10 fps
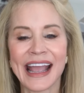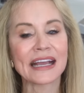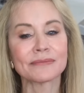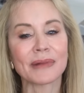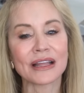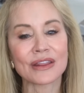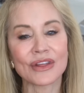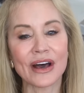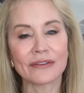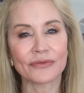and my
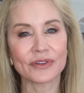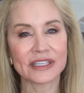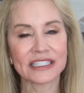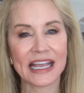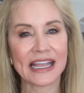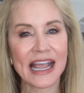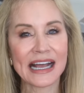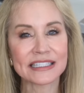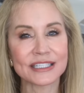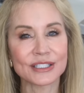thought for the day
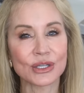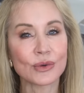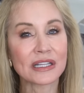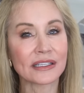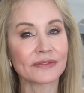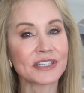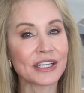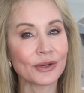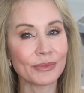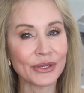has to do with lifting your